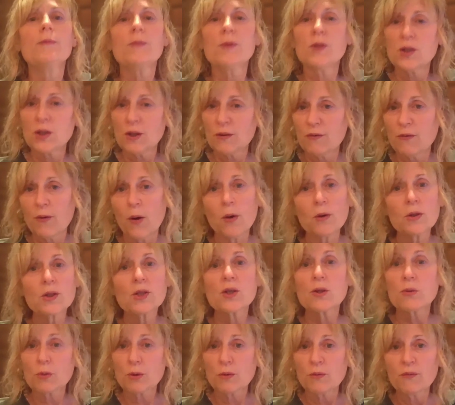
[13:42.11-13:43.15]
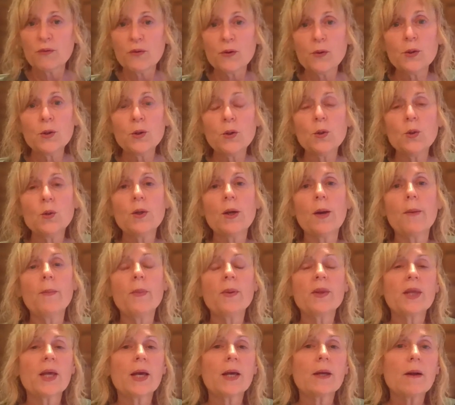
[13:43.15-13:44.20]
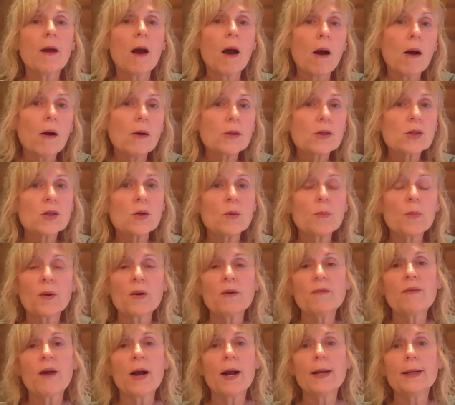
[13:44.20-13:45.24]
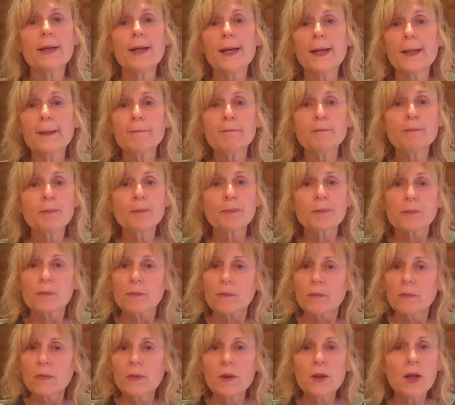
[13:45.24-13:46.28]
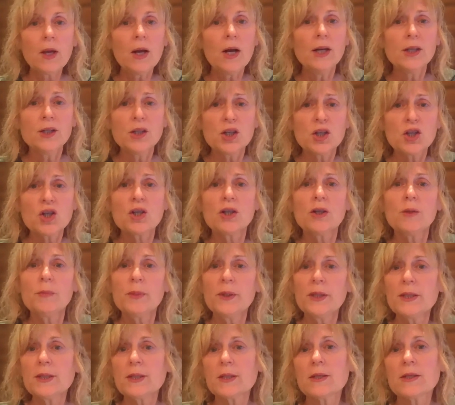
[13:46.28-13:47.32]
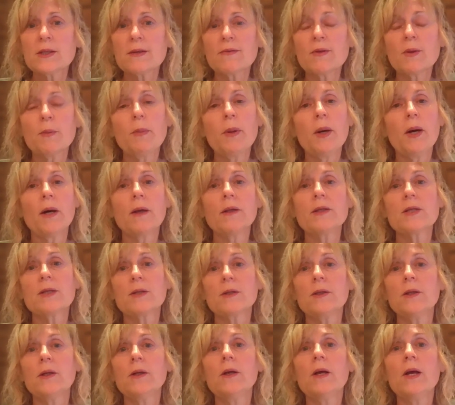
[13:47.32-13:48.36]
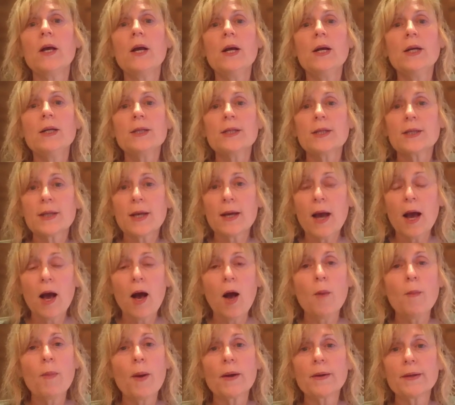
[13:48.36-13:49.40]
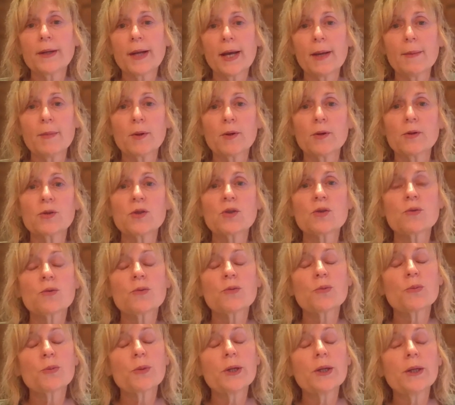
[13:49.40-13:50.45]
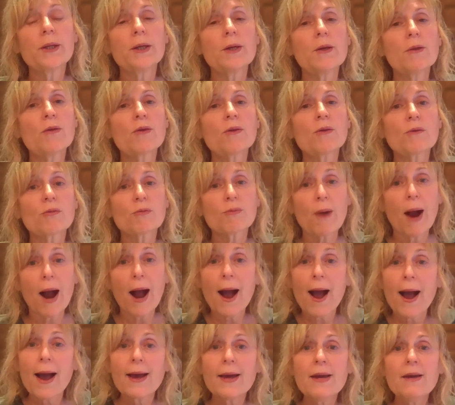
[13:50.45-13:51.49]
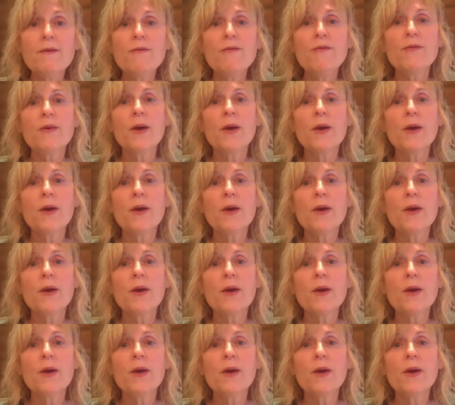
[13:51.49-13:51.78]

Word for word: to folks through food, but then also providing additional pieces of the puzzle to help our neighbors really thrive